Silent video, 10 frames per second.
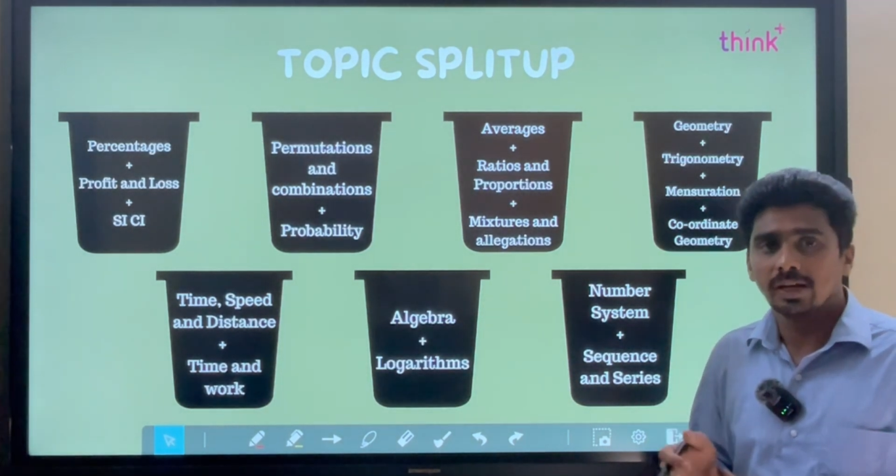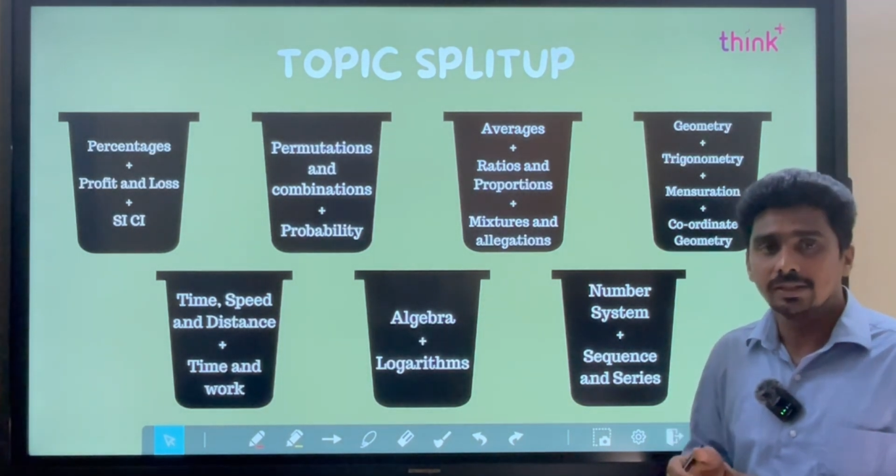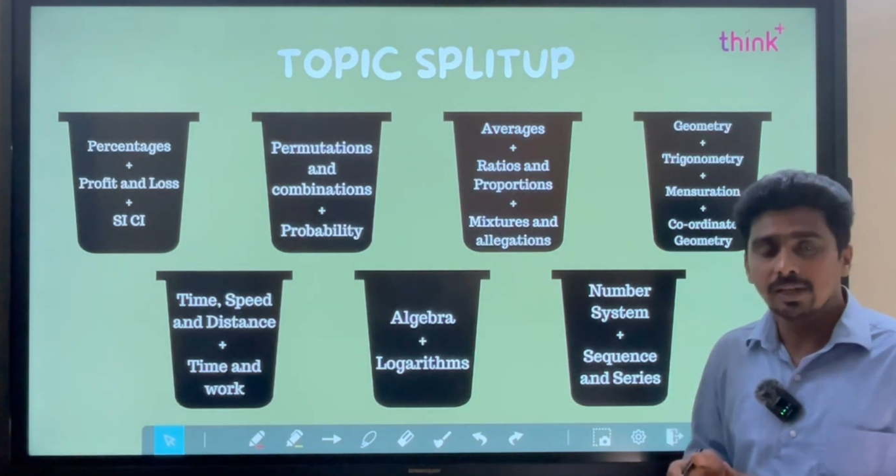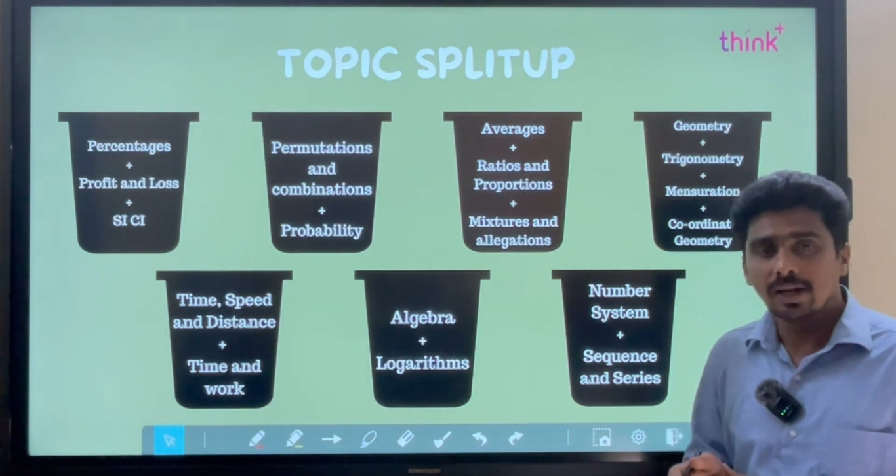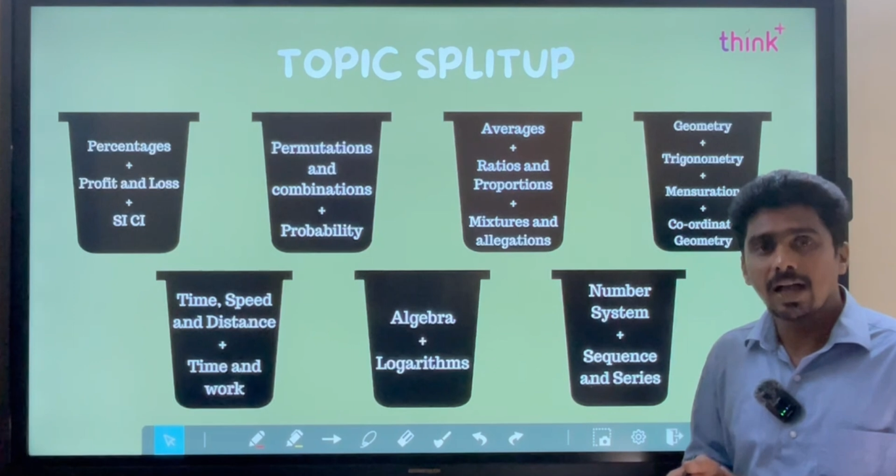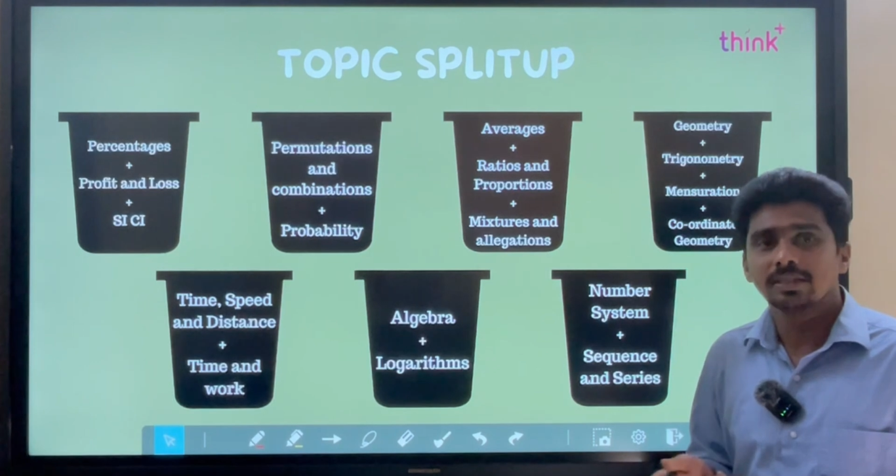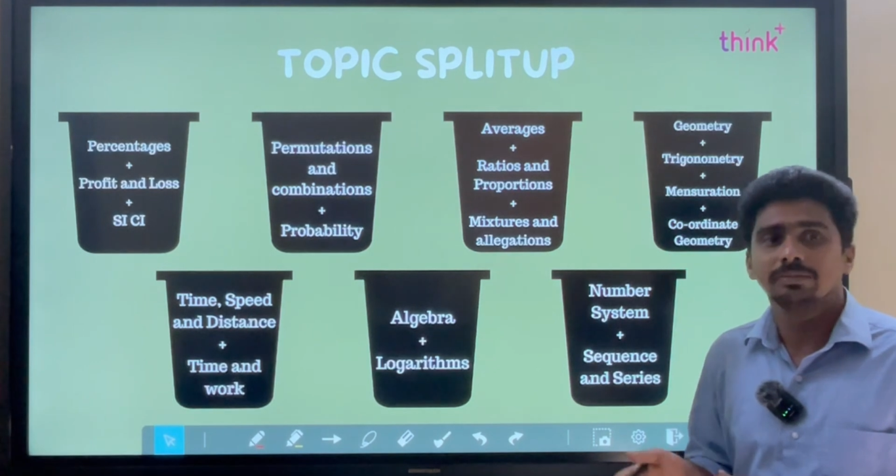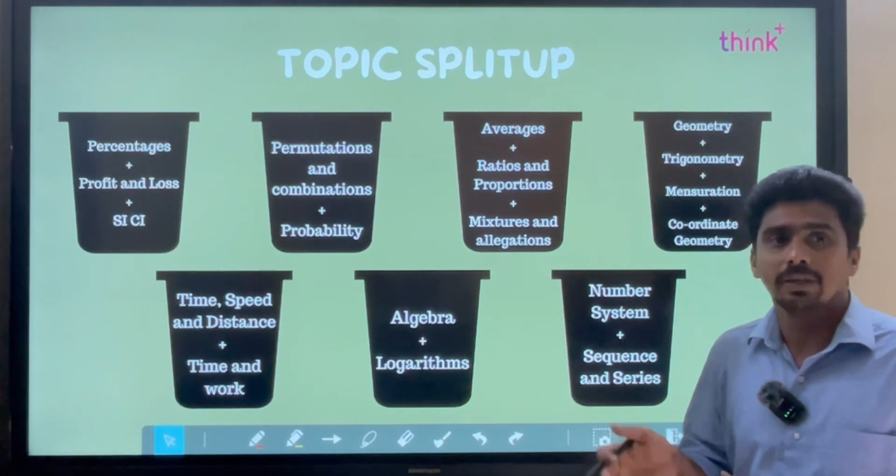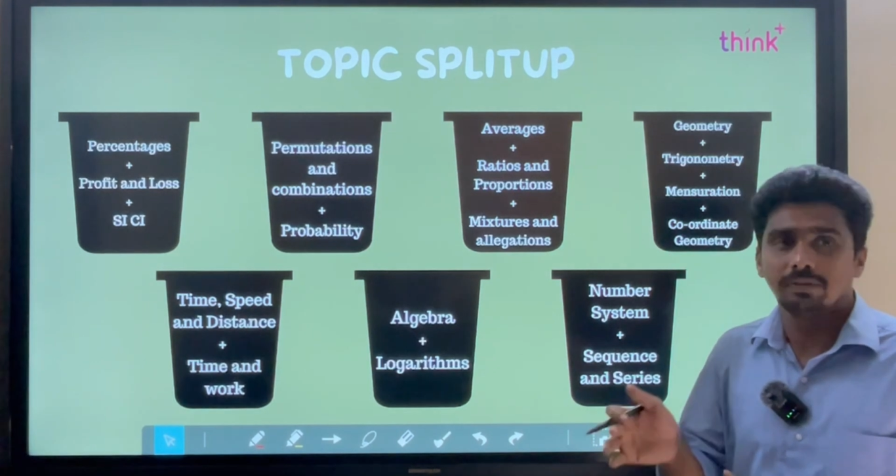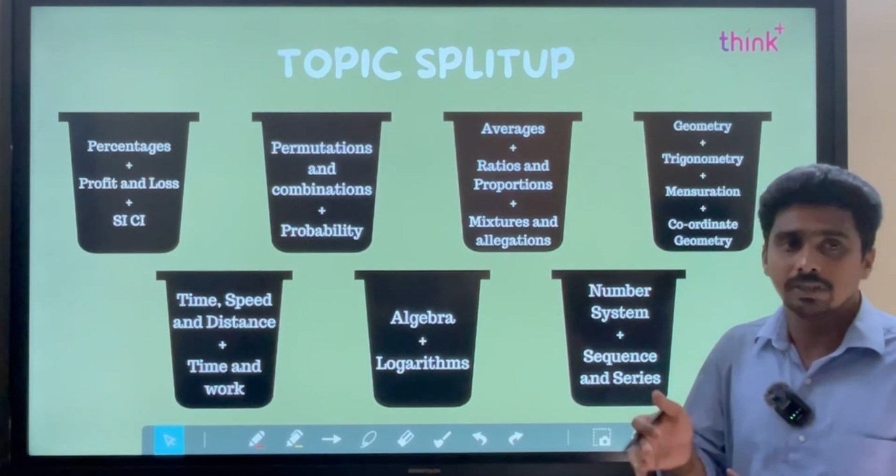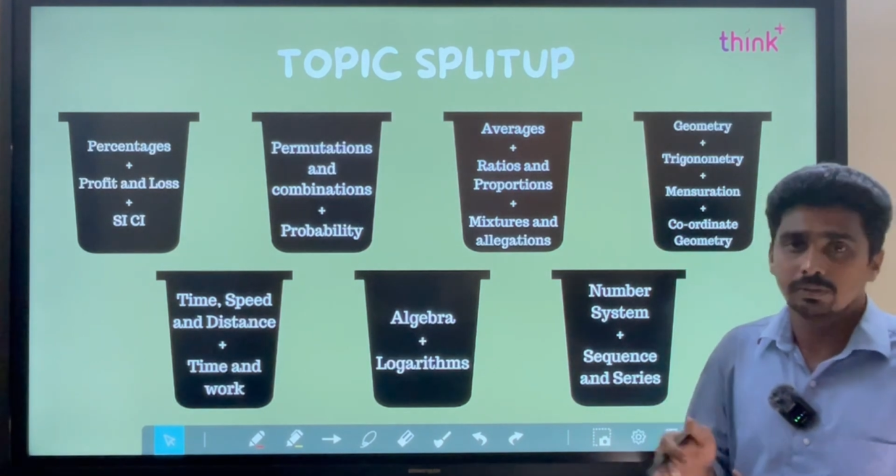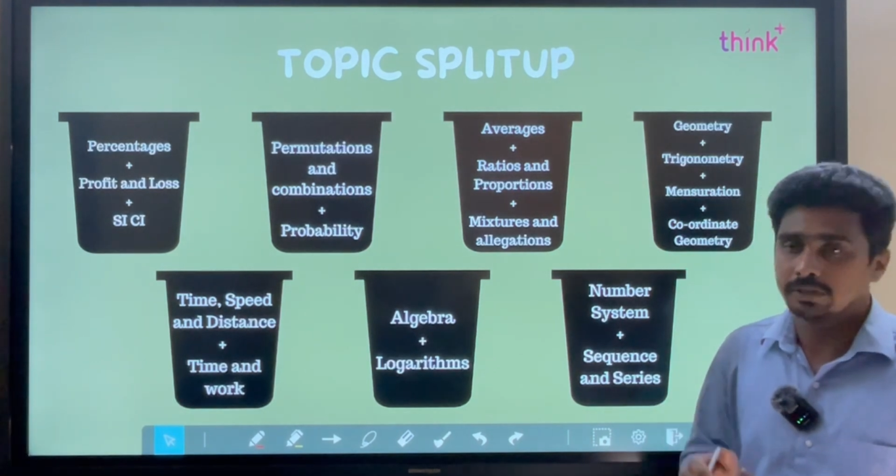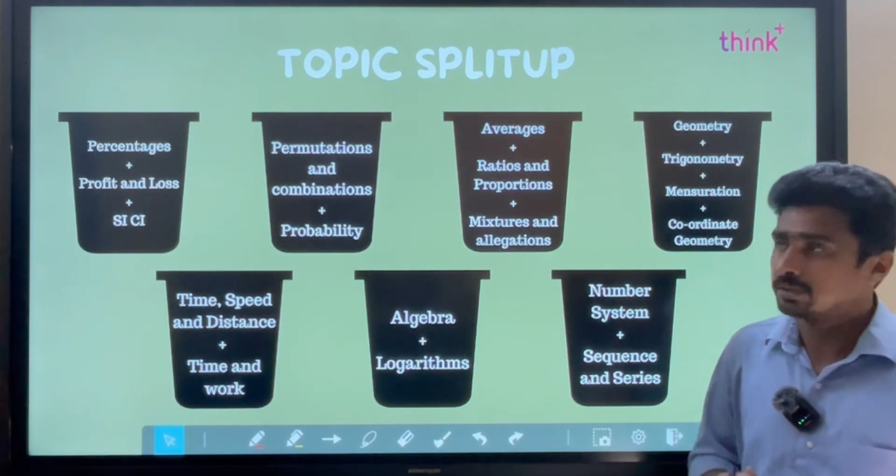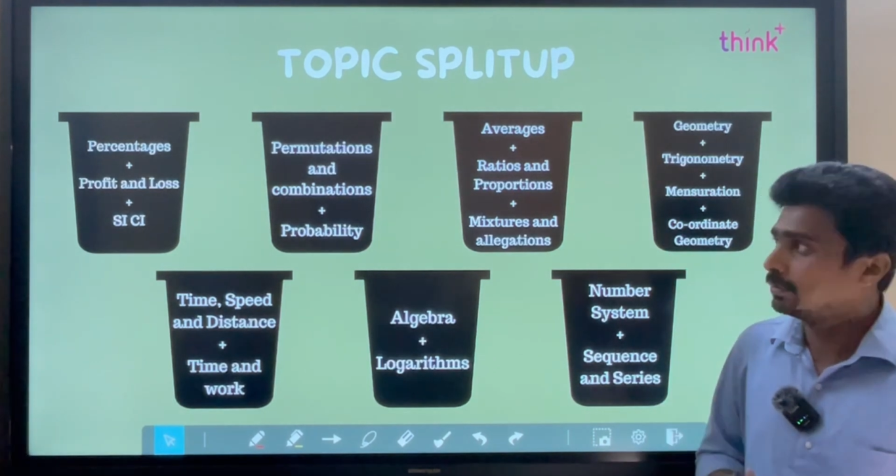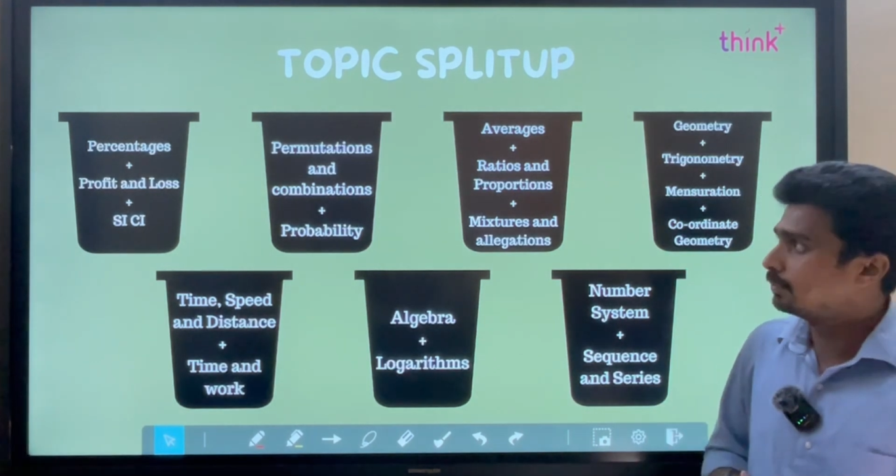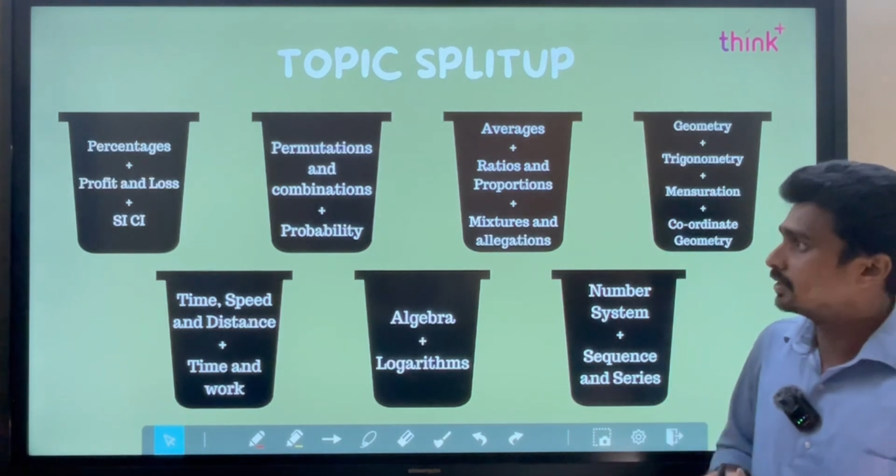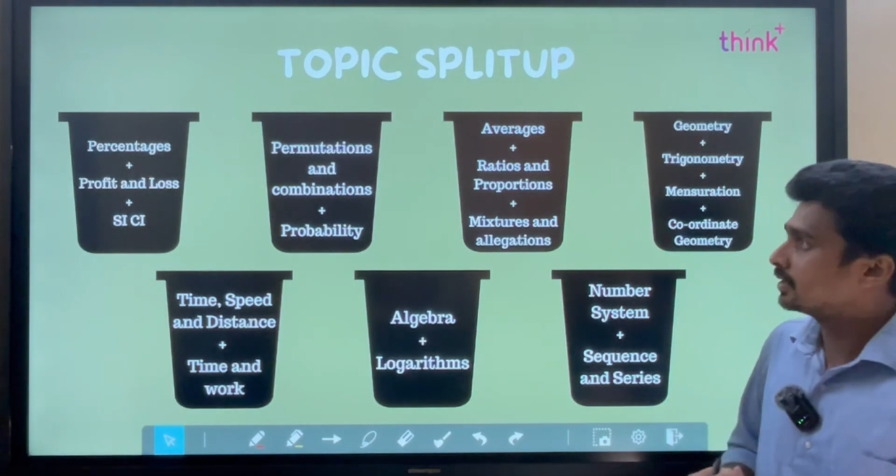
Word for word: last five years question papers.